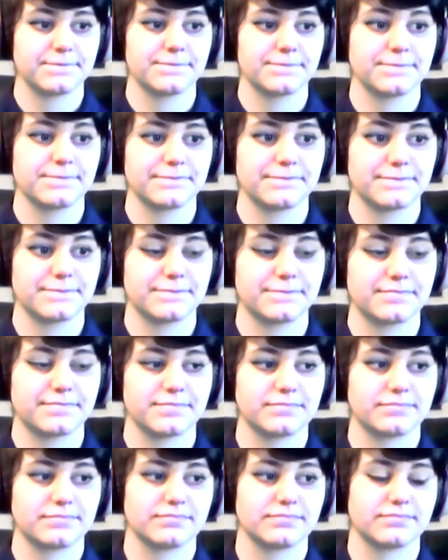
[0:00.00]

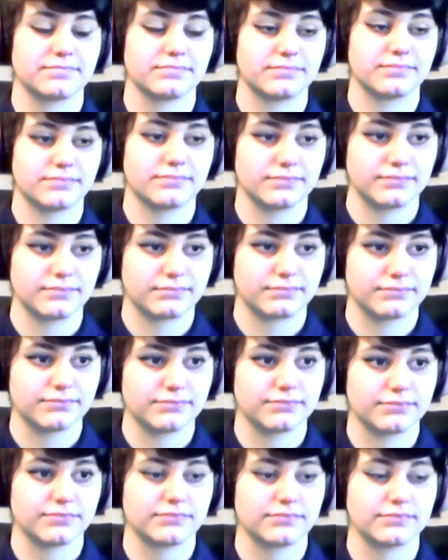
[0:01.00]

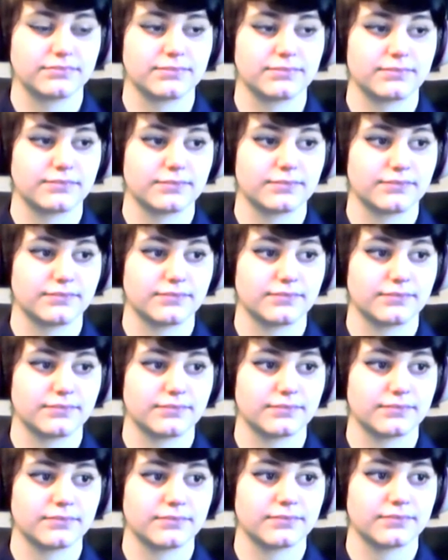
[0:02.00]

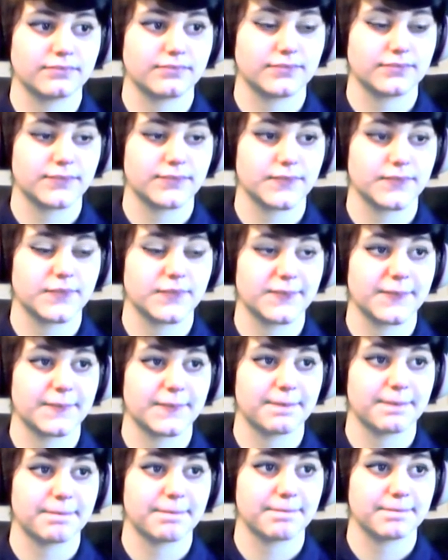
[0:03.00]

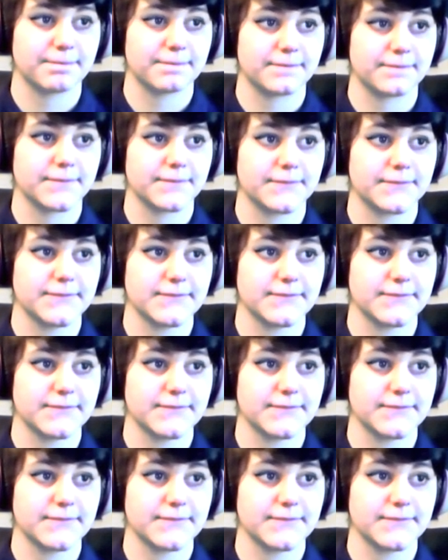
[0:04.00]
[no speech]